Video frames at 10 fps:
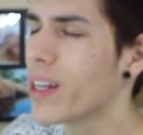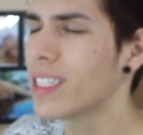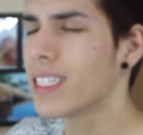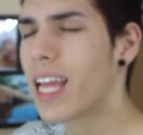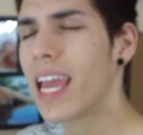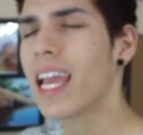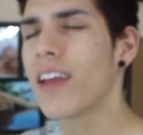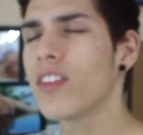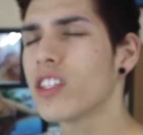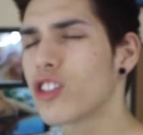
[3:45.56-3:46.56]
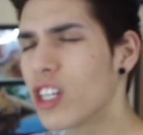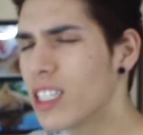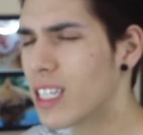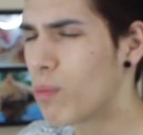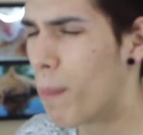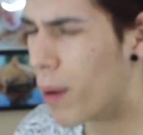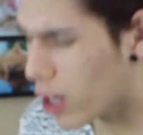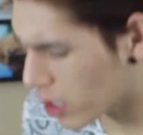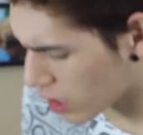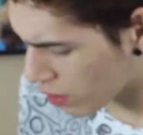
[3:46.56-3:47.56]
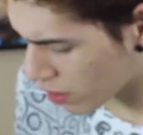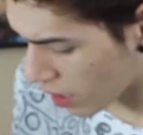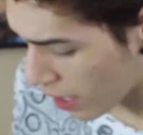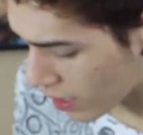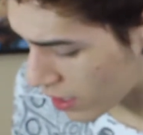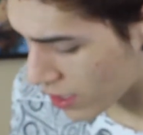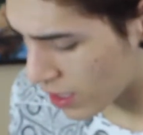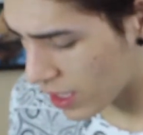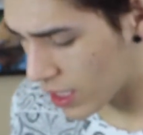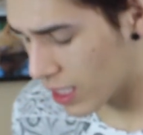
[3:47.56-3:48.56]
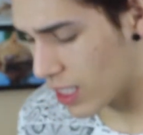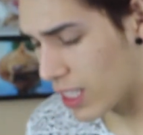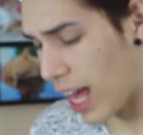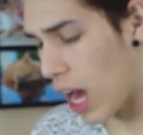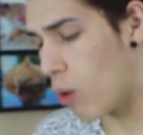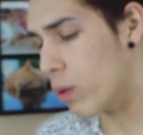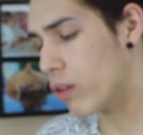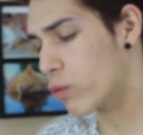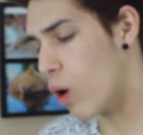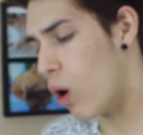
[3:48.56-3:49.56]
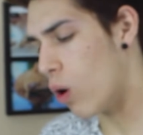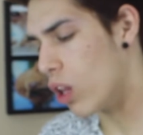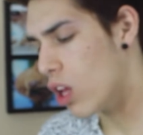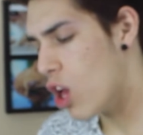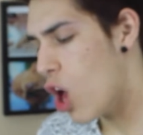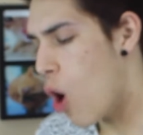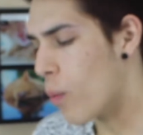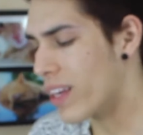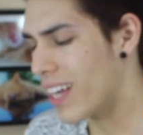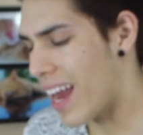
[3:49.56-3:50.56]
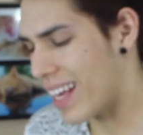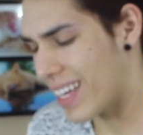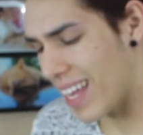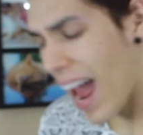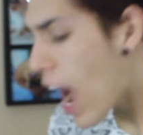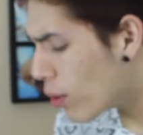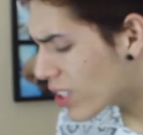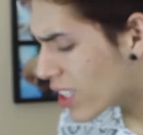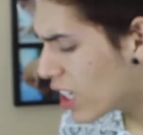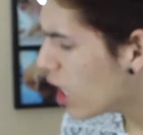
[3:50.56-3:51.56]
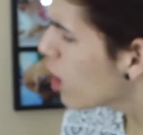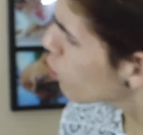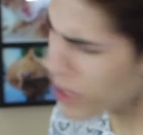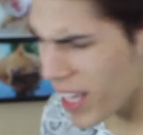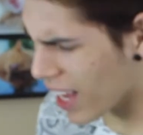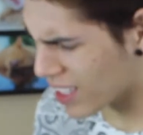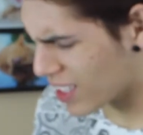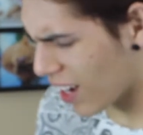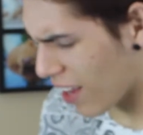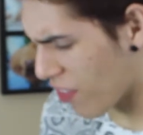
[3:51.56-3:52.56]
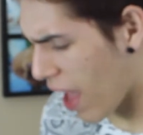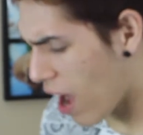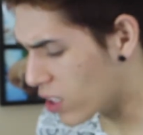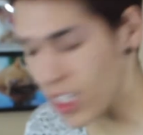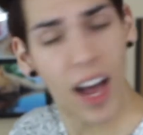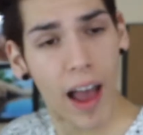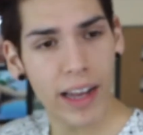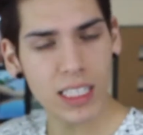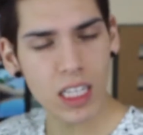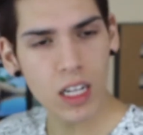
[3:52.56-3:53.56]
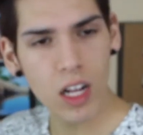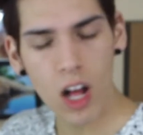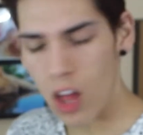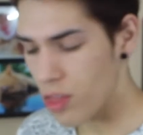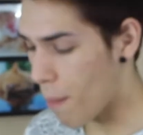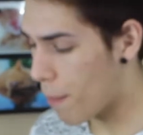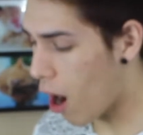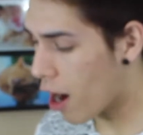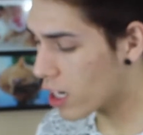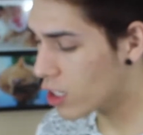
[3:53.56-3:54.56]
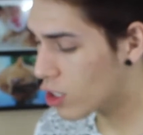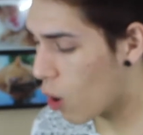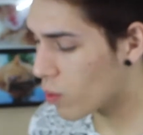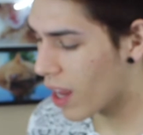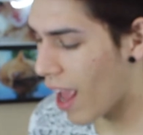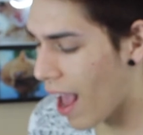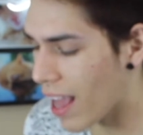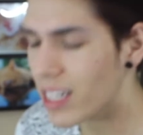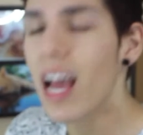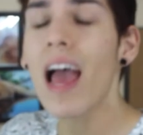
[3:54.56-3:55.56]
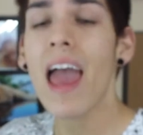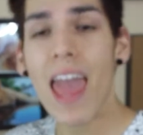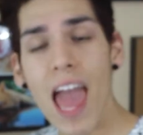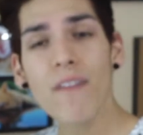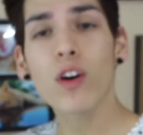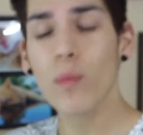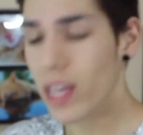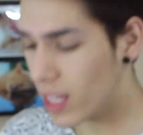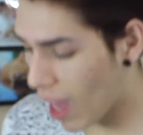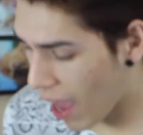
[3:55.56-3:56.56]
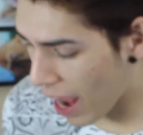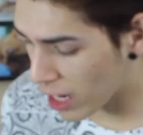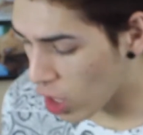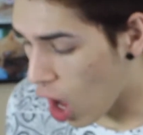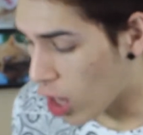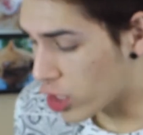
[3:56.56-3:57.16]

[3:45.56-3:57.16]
We stay in the streets and we party all night cause this is how we roll. We gotta get out. We can't stay in the house cause the party don't end every weekend.